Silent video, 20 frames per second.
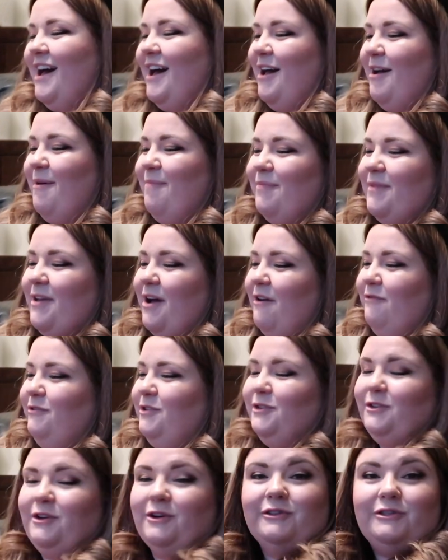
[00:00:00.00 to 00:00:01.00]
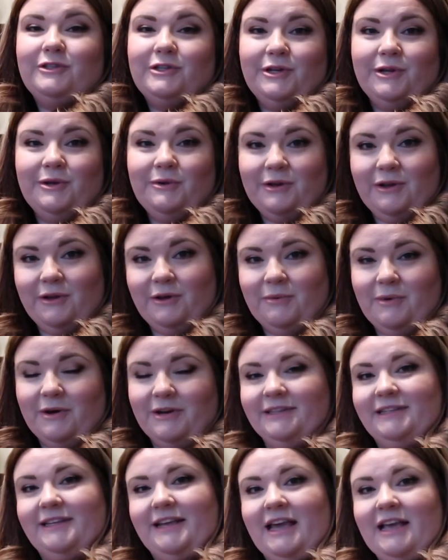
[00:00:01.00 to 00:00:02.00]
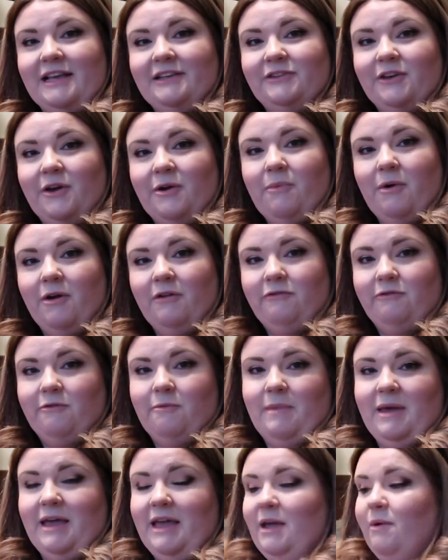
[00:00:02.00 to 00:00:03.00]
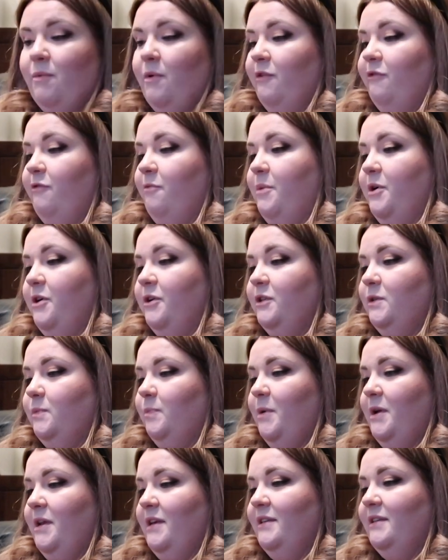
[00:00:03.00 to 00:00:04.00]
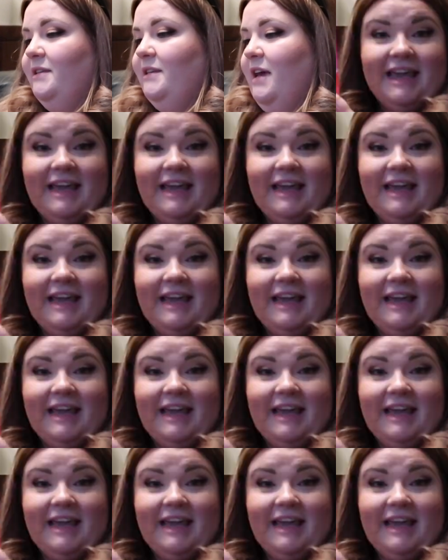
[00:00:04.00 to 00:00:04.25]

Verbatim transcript: Um, I've just got two new ones here, so one for me, one for my husband.